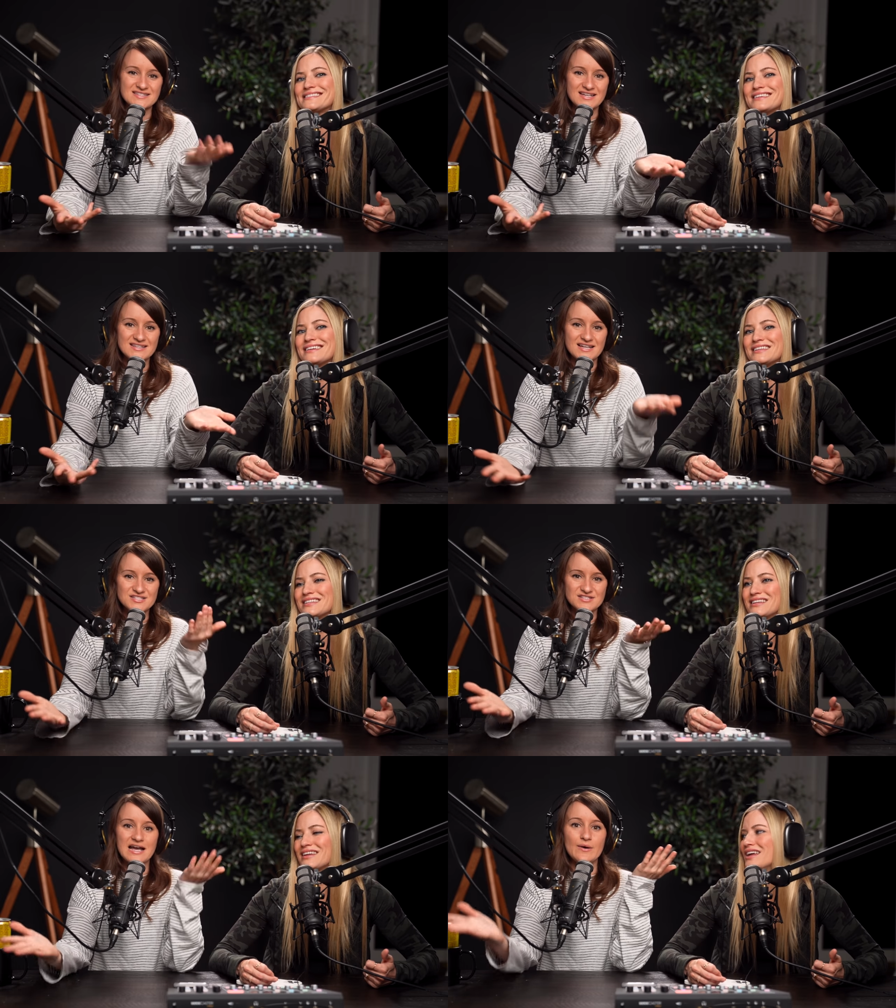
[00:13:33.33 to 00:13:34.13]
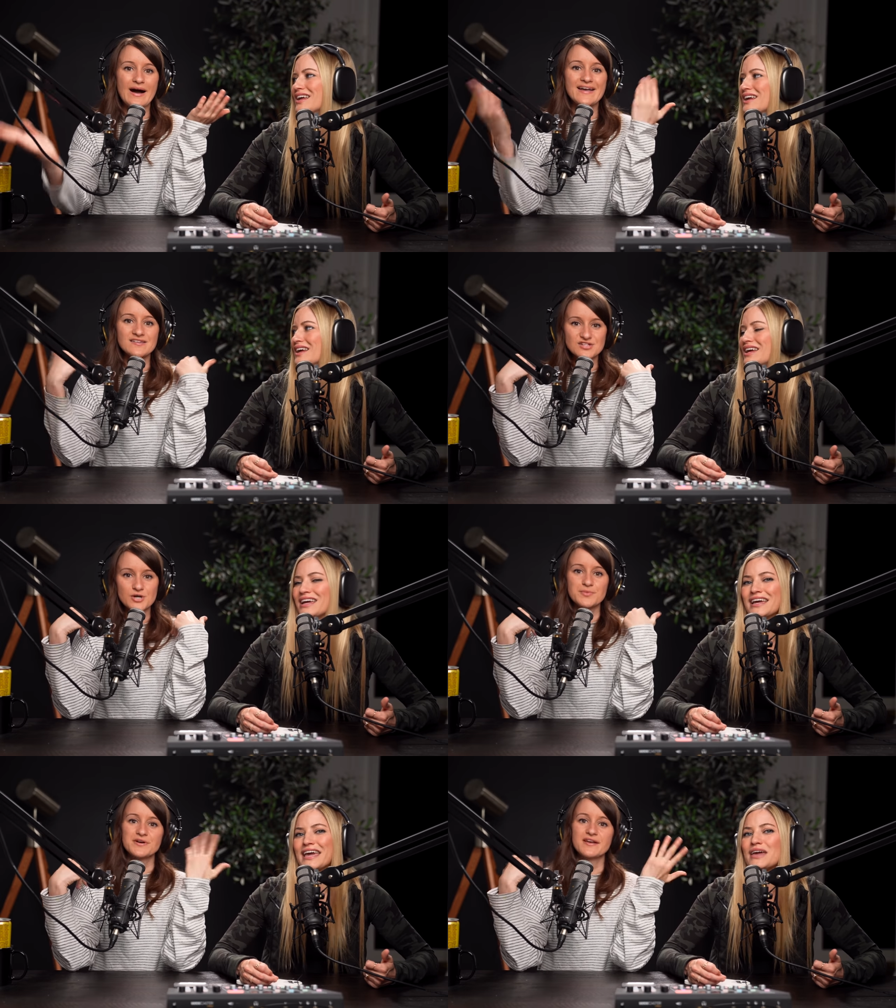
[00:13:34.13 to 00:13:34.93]
Speaker 1: said. That's just how I
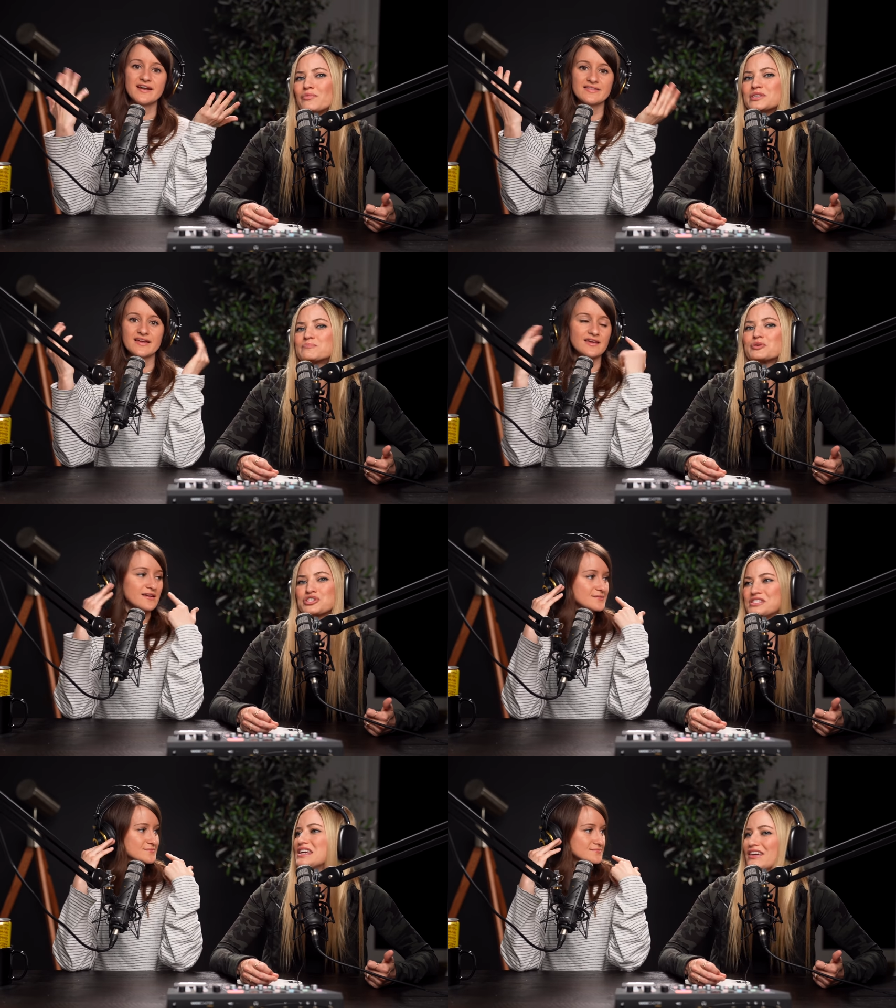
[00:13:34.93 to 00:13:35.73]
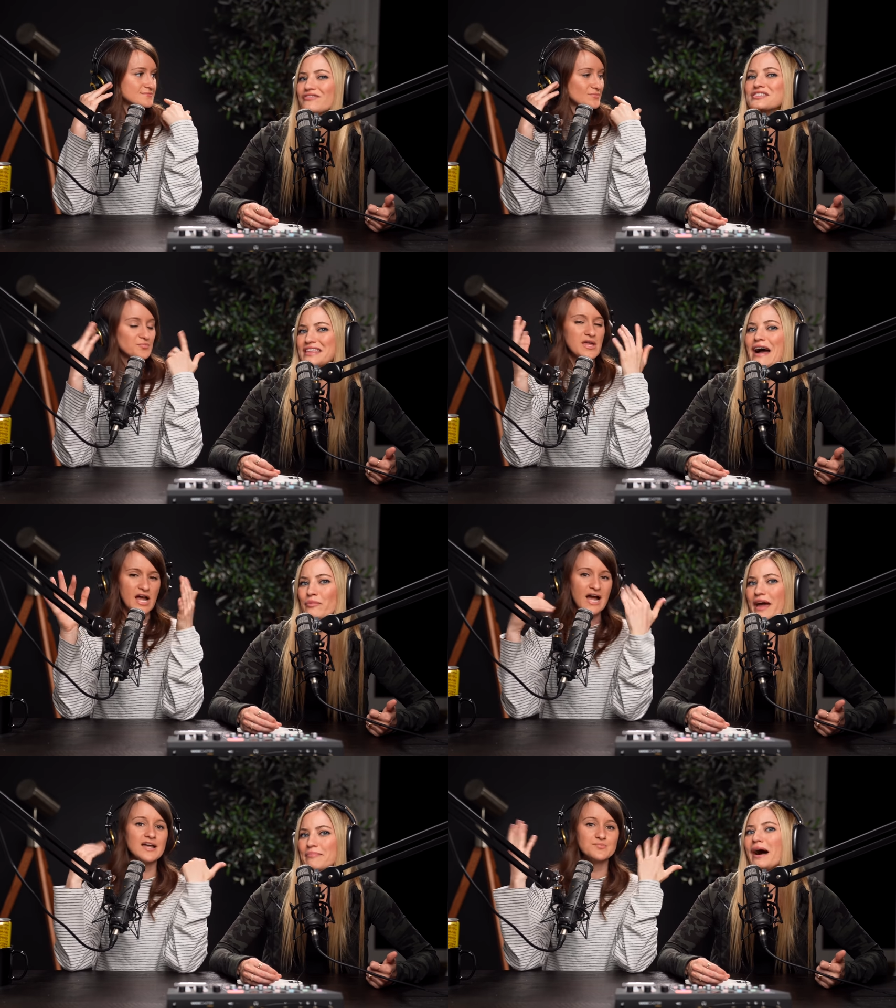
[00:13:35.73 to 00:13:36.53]
interpreted it. It was like, perceived
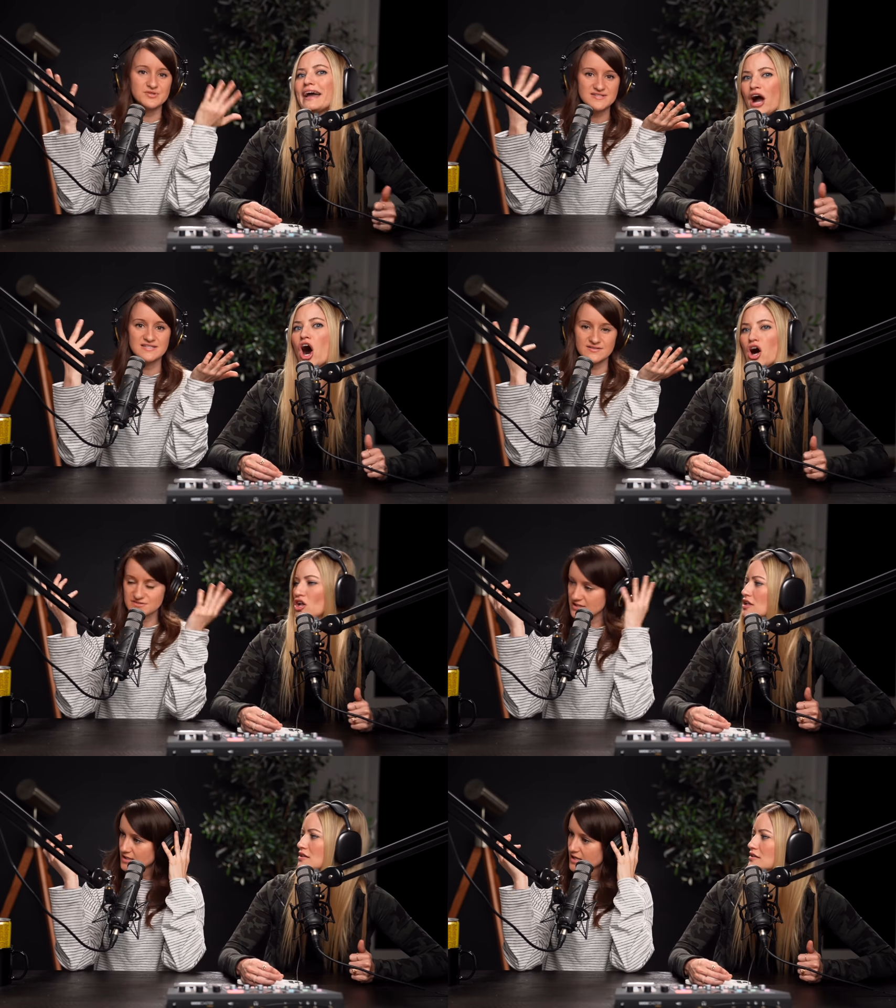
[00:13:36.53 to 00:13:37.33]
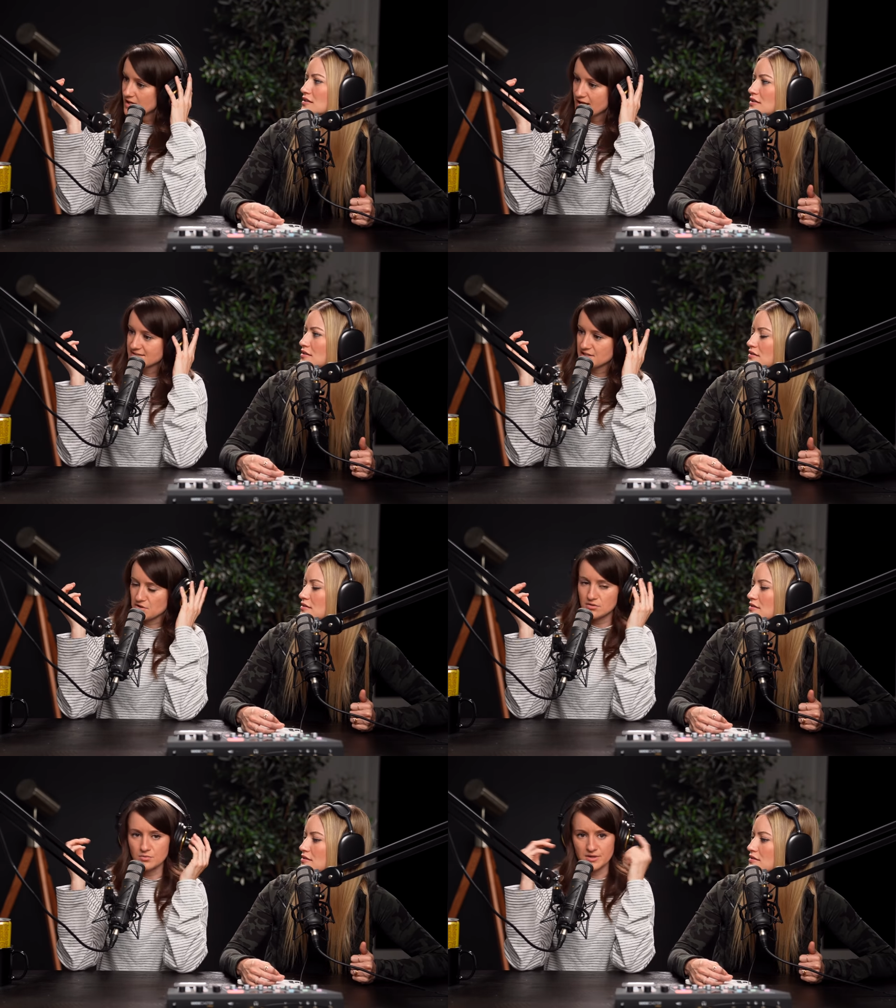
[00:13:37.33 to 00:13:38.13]
Speaker 2: that way I by perceived it
Speaker 1: as
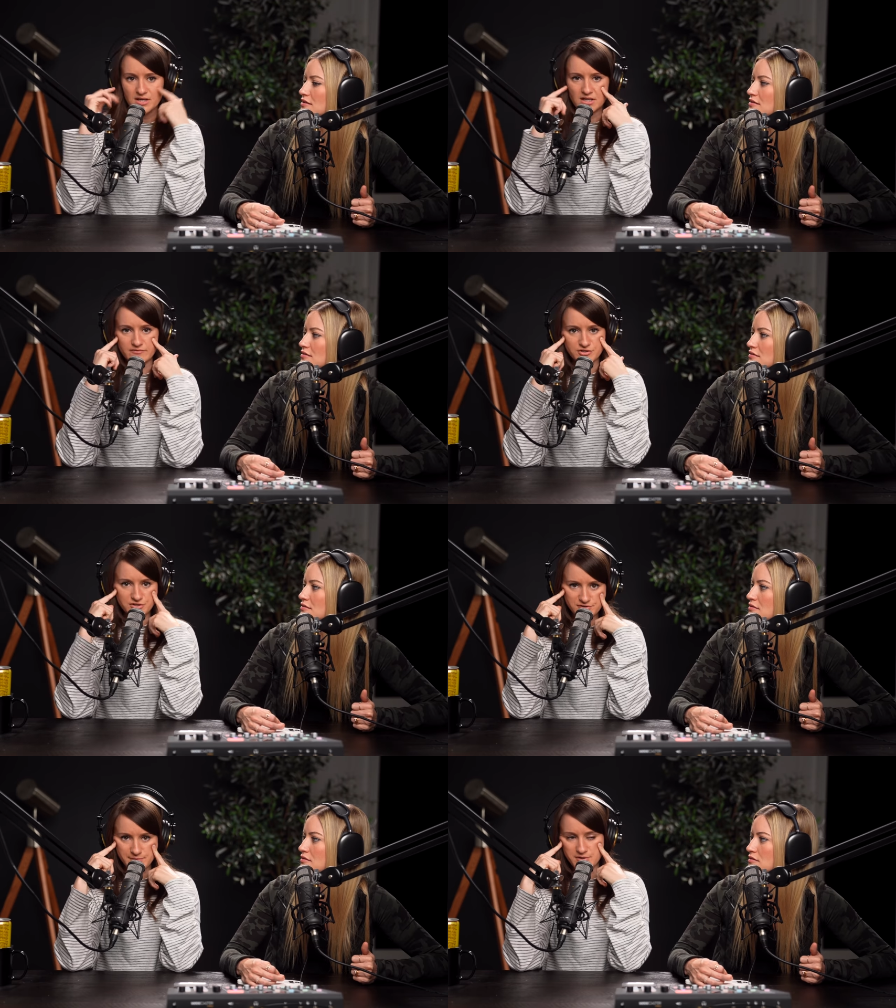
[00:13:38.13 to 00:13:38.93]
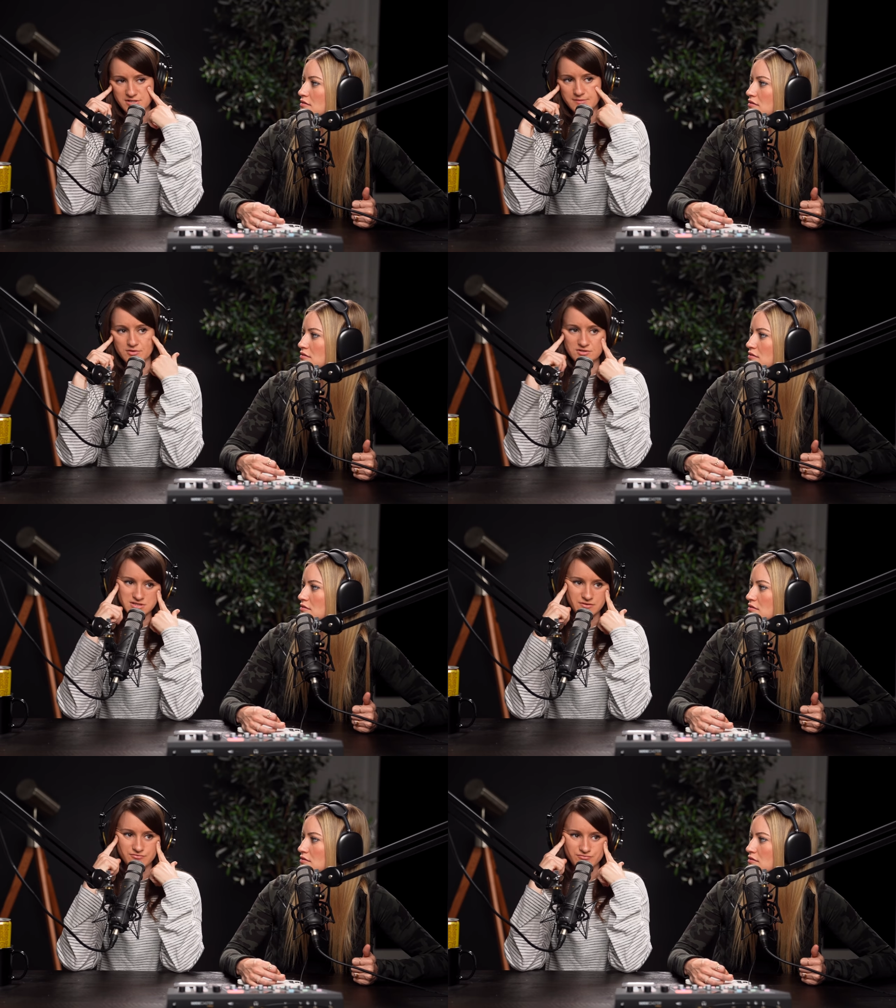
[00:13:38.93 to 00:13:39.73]
like, oh, we can't have a year in a pandemic.
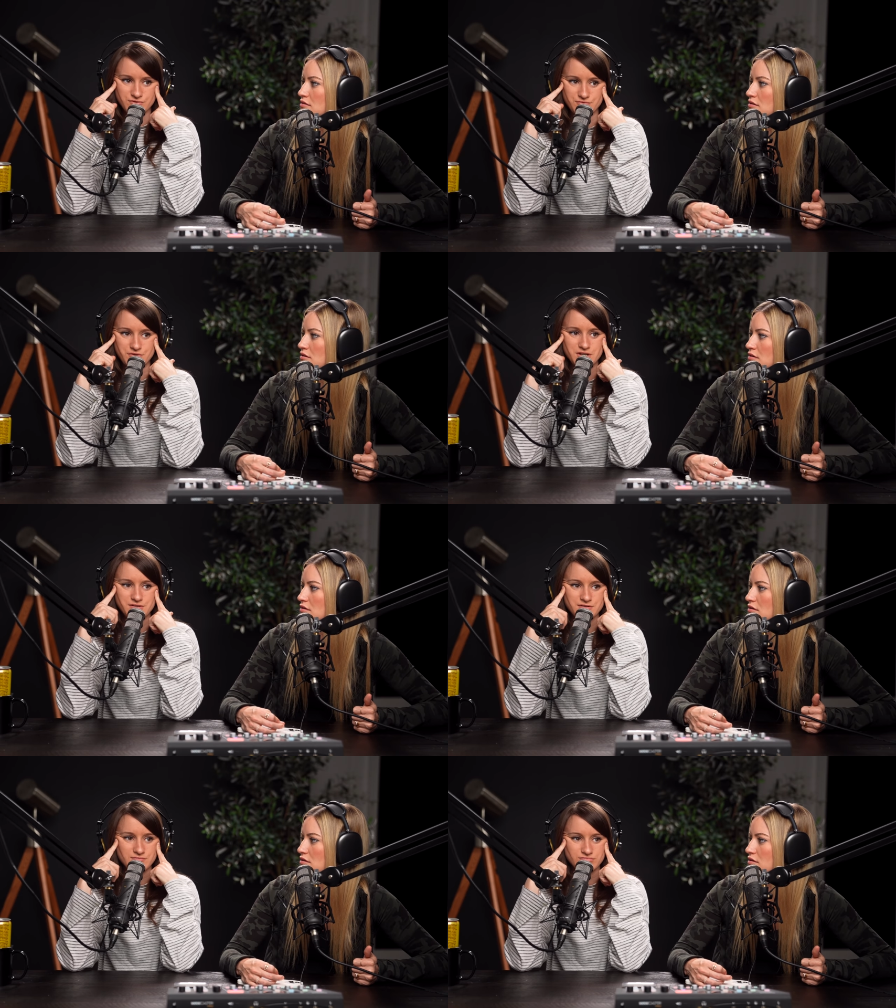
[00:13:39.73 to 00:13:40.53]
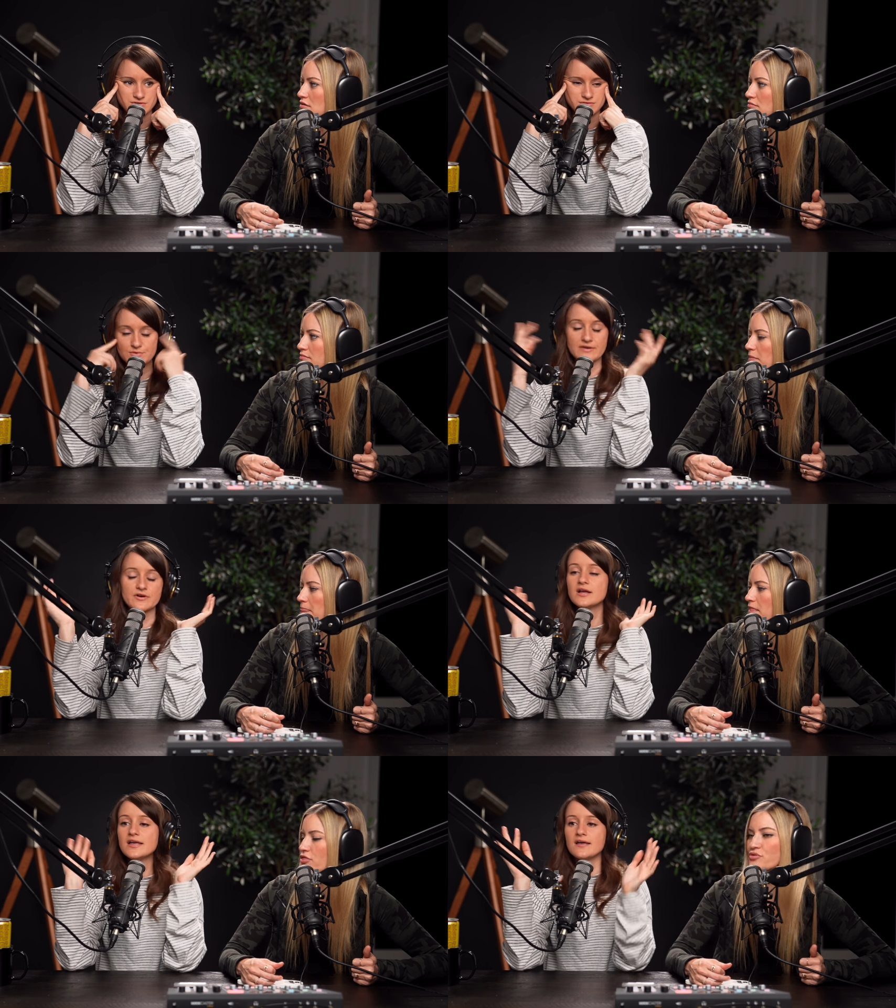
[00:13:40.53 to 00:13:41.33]
Let's have 300 and
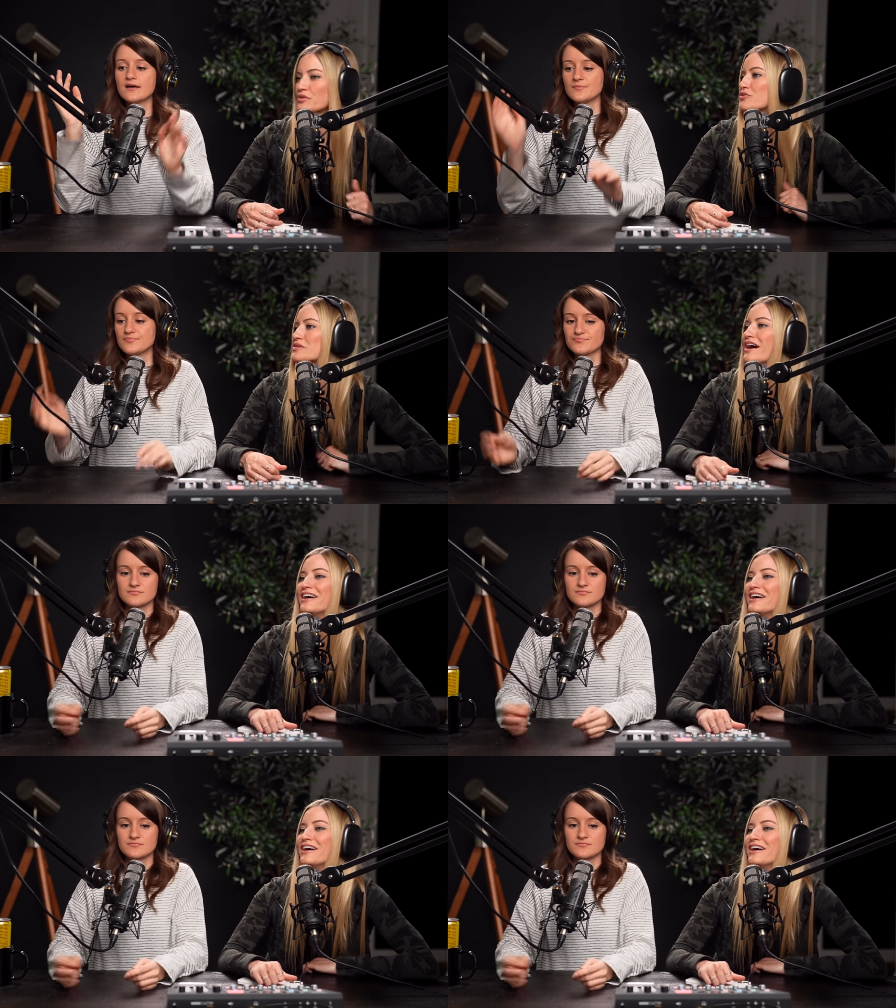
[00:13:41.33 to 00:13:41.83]
whatever. three three